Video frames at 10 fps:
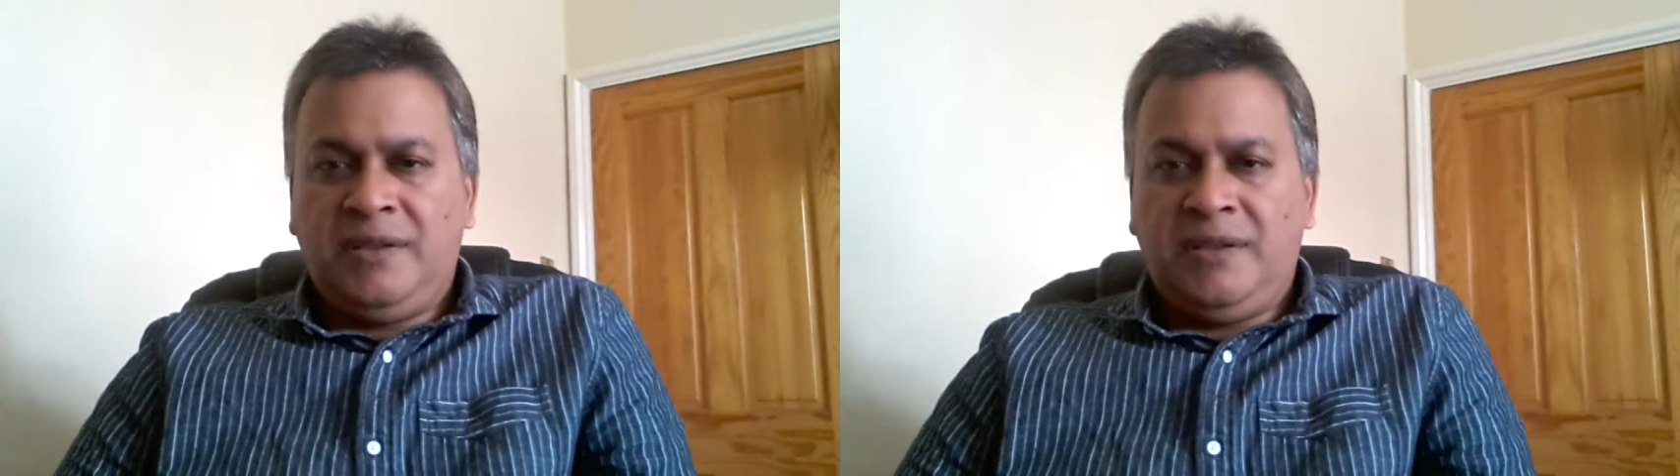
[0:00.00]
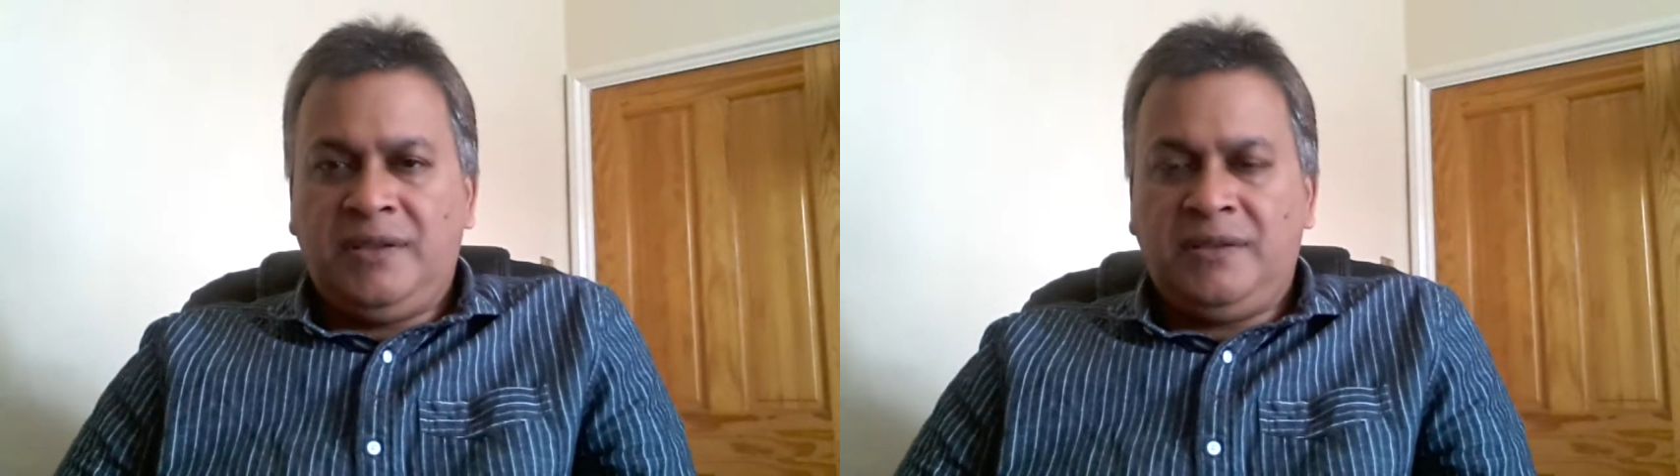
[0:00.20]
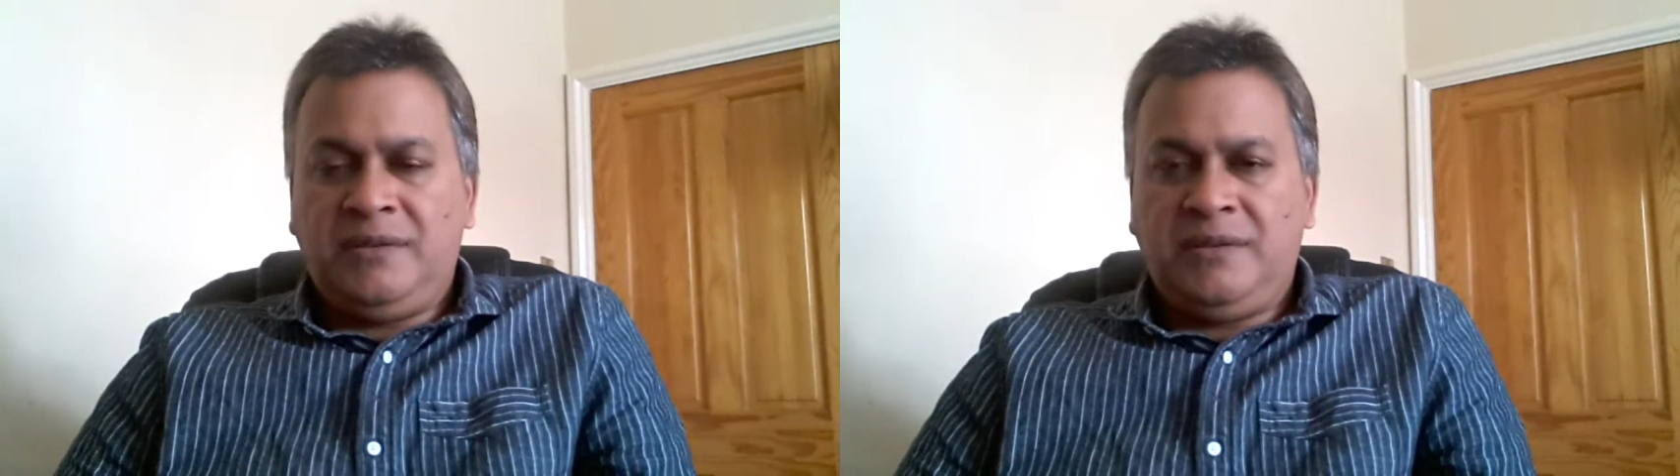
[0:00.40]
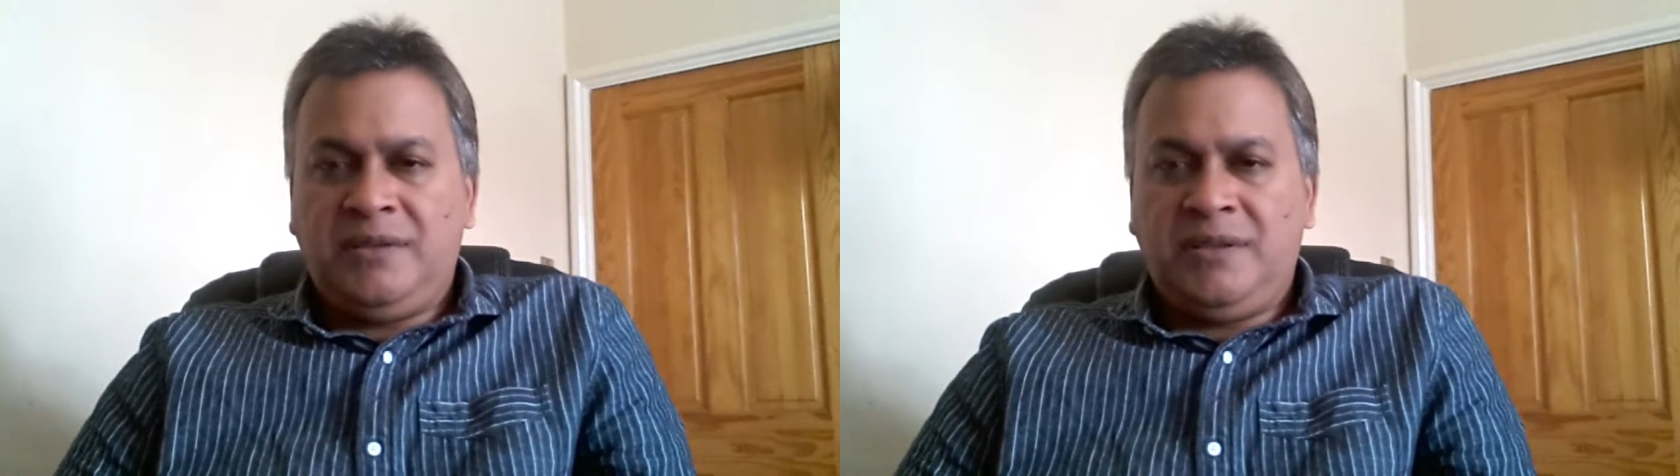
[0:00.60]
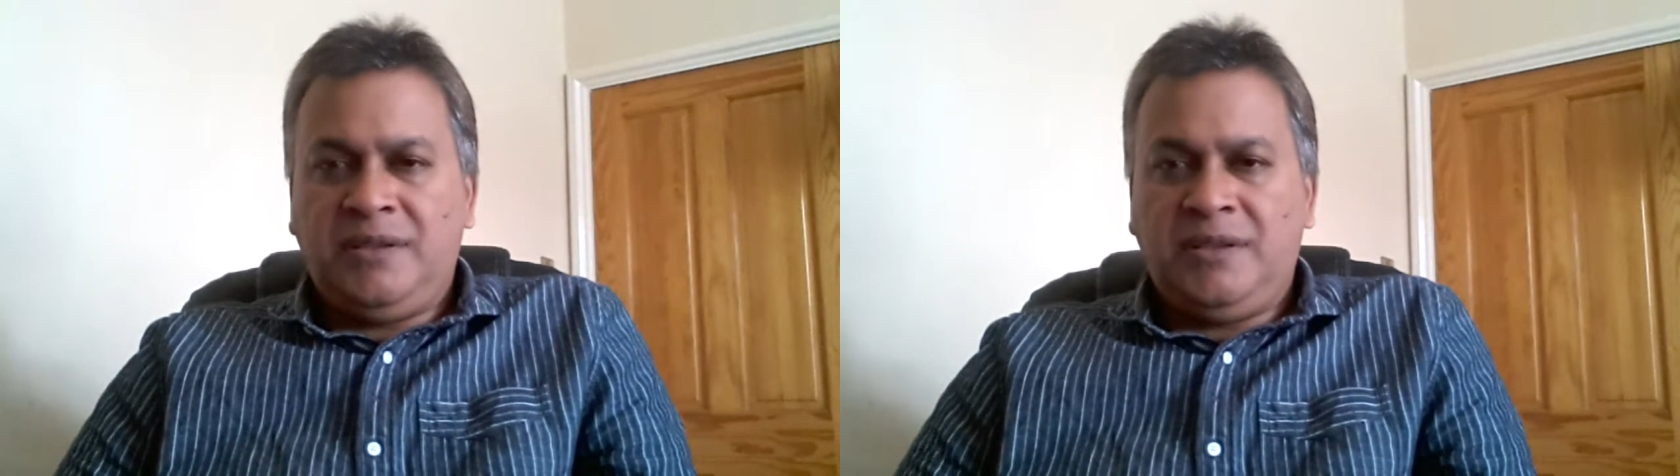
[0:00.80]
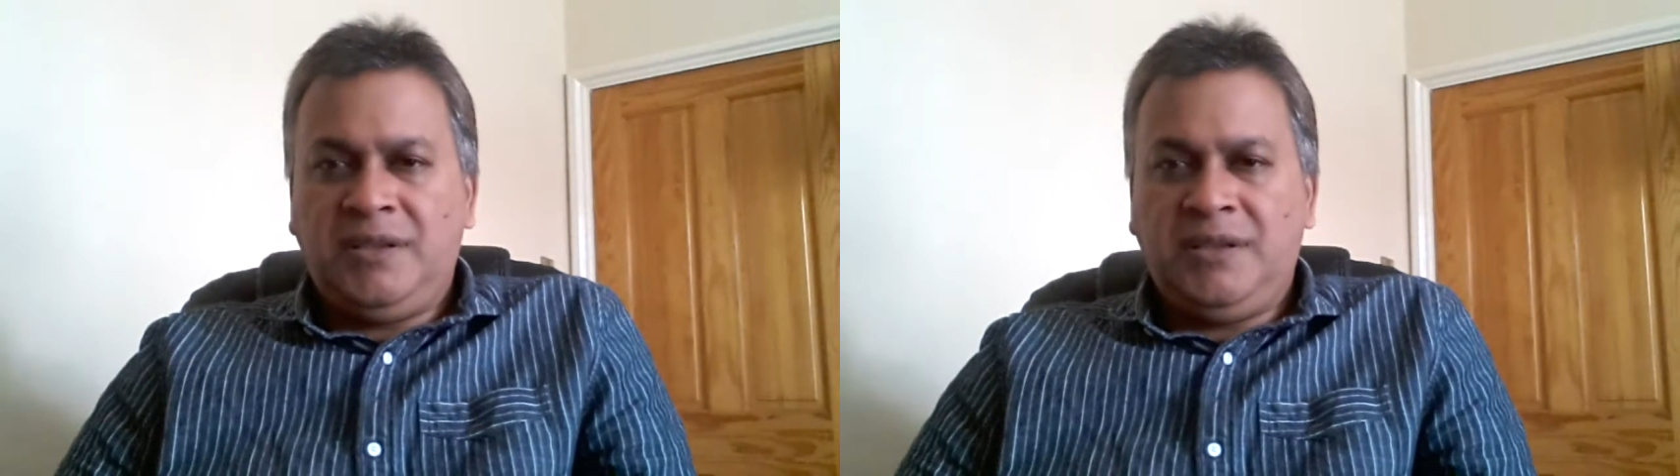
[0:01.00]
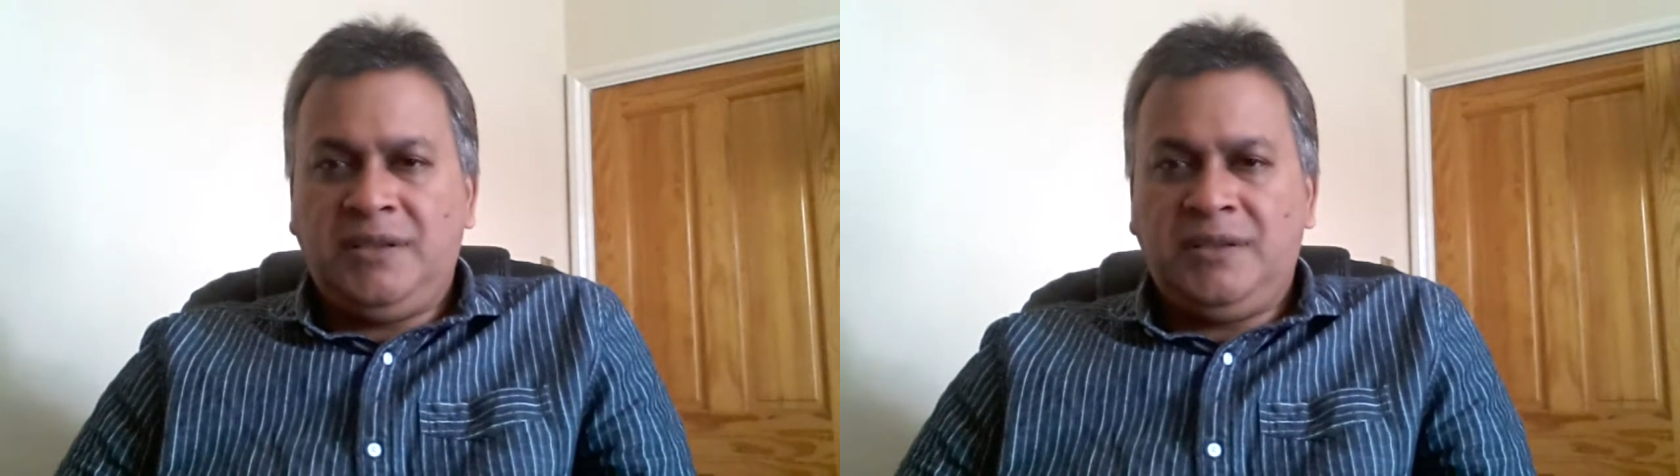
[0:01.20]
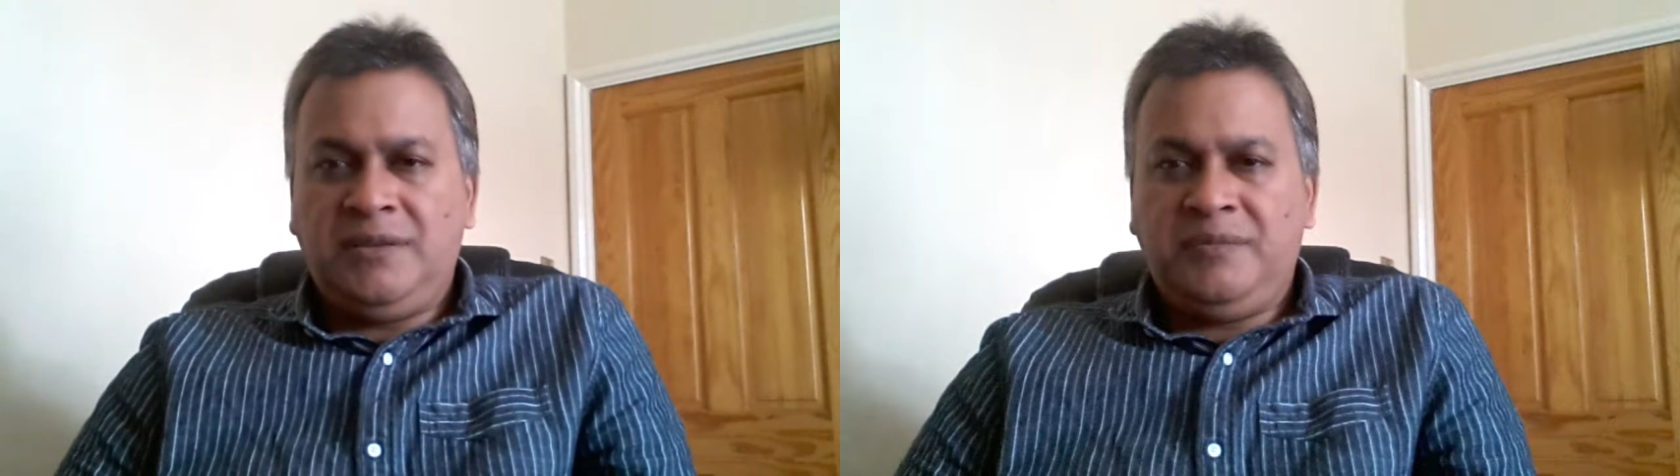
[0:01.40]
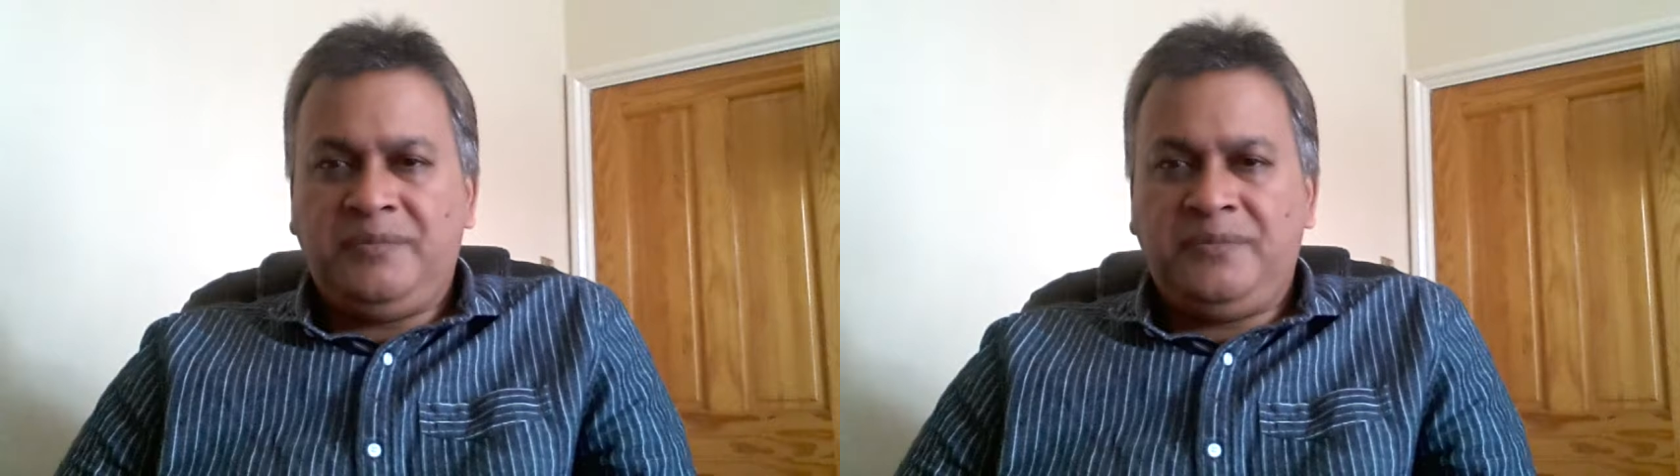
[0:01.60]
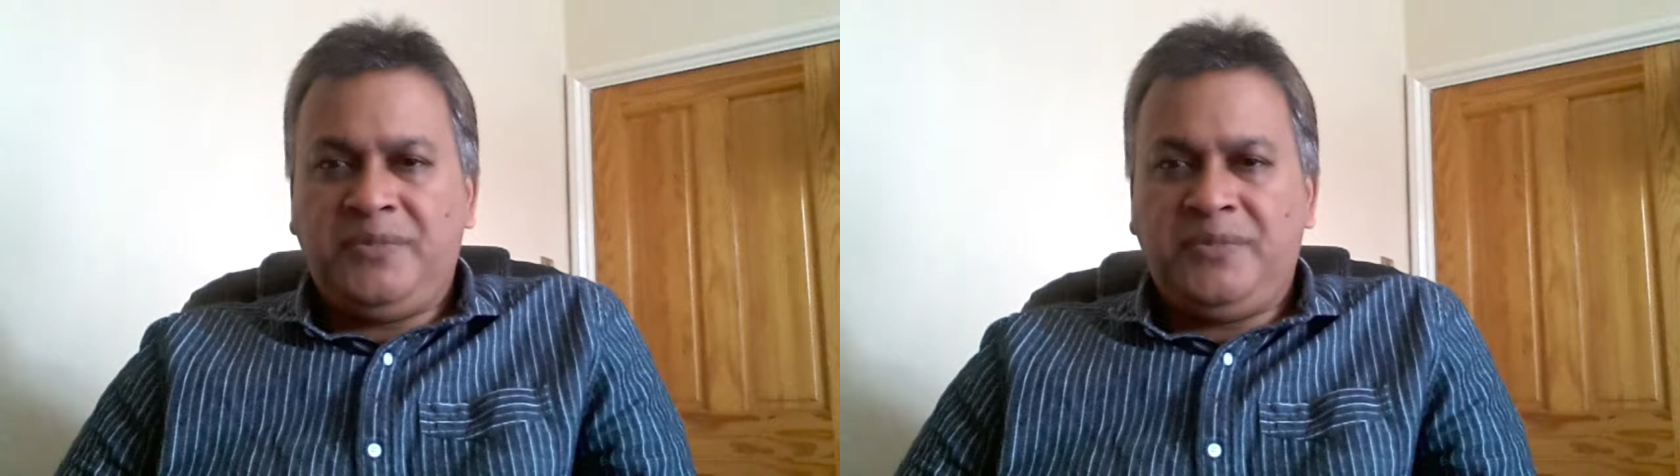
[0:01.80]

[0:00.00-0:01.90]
and a